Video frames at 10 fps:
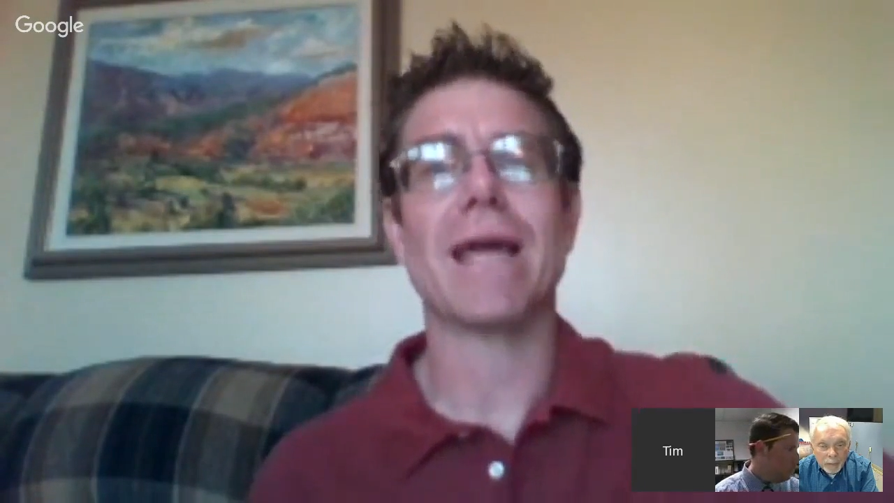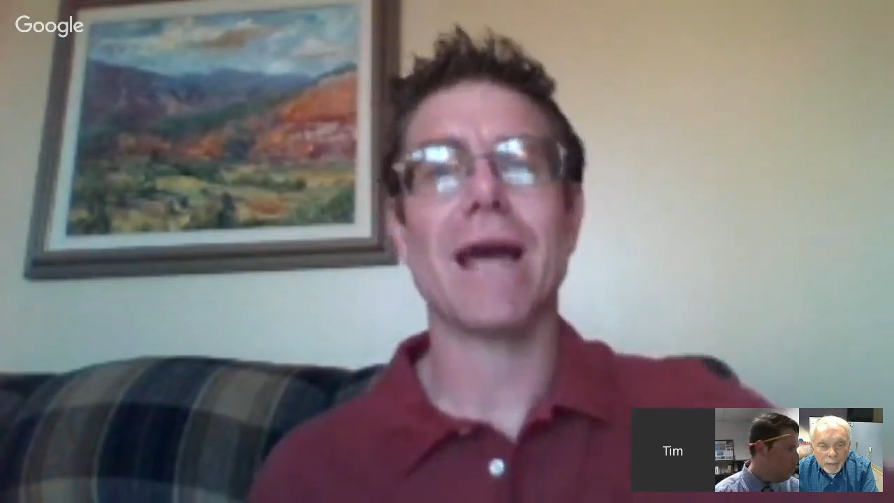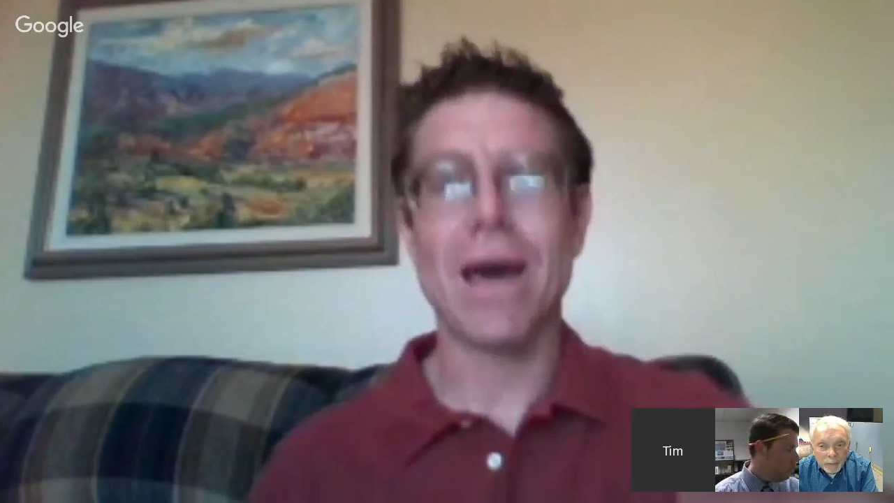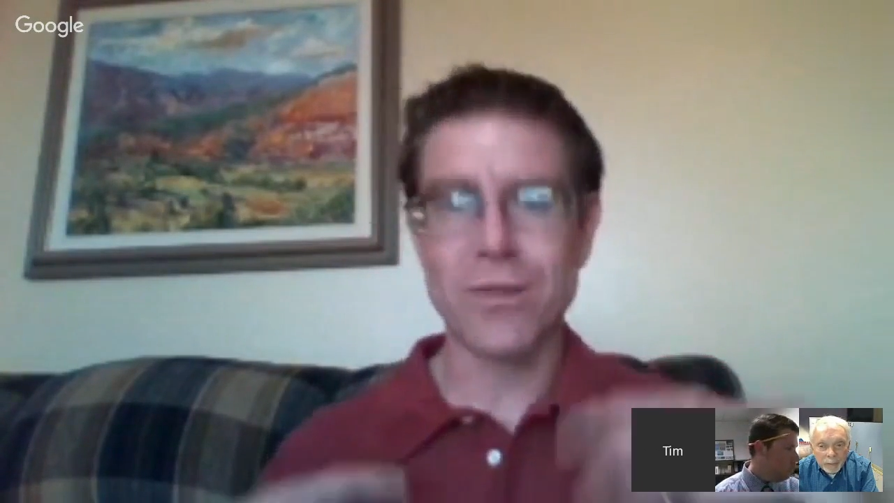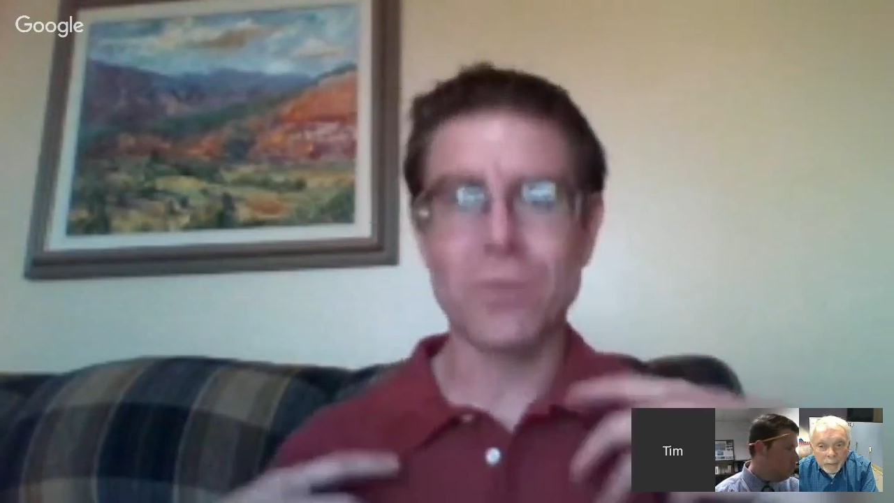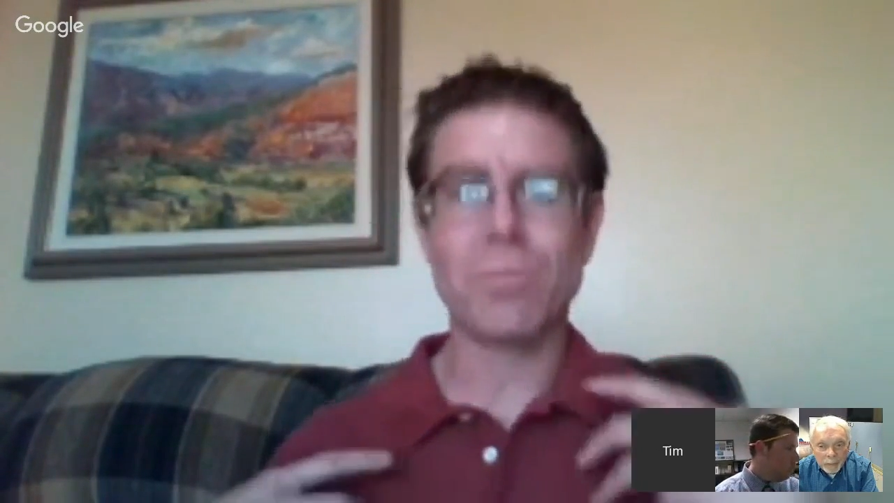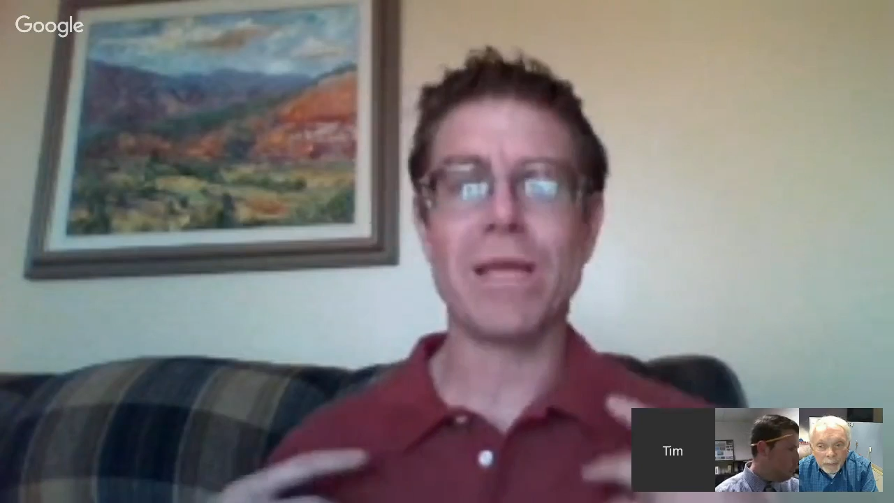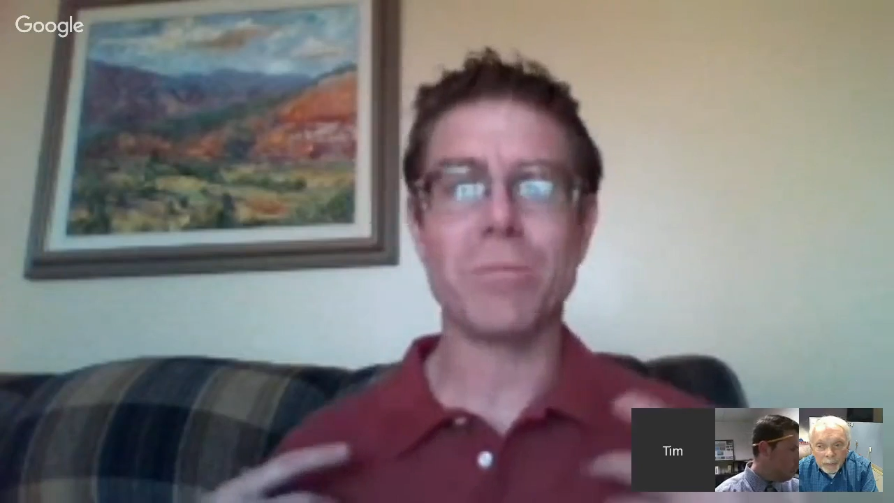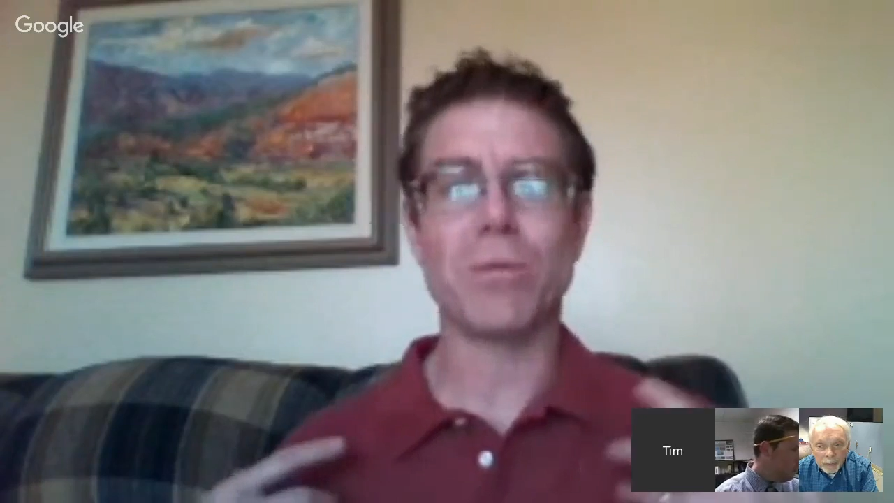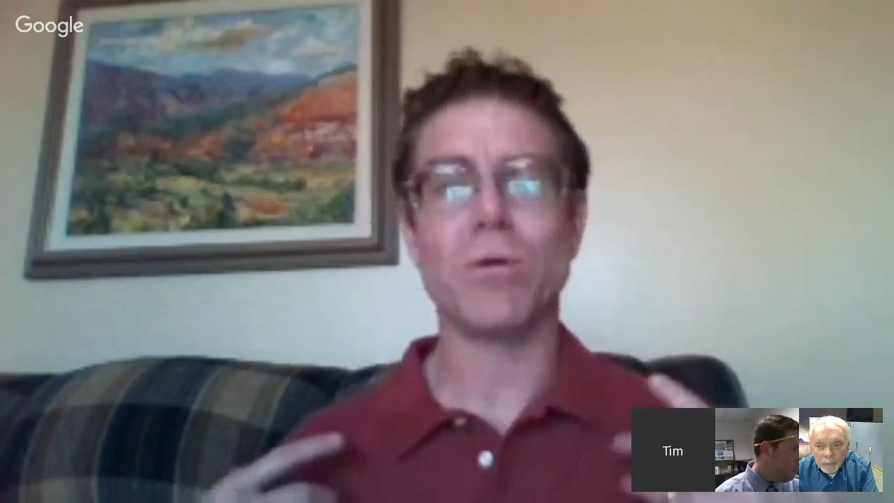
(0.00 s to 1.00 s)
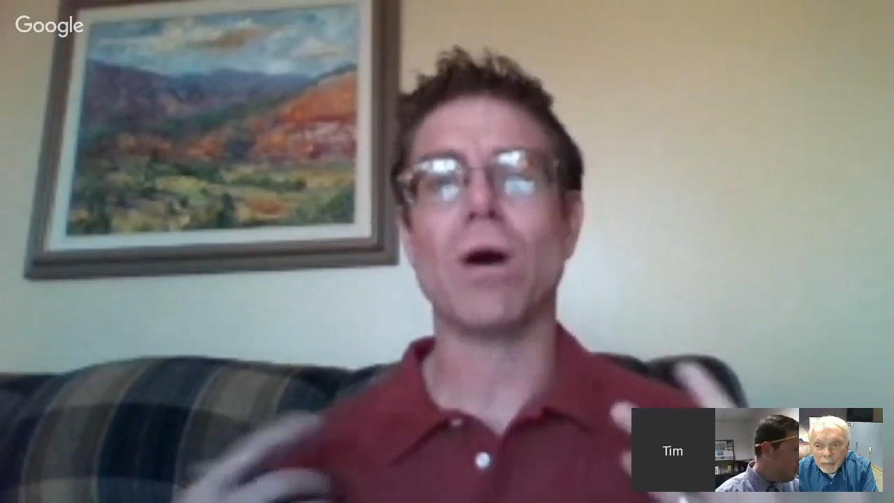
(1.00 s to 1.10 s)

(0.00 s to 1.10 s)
other people will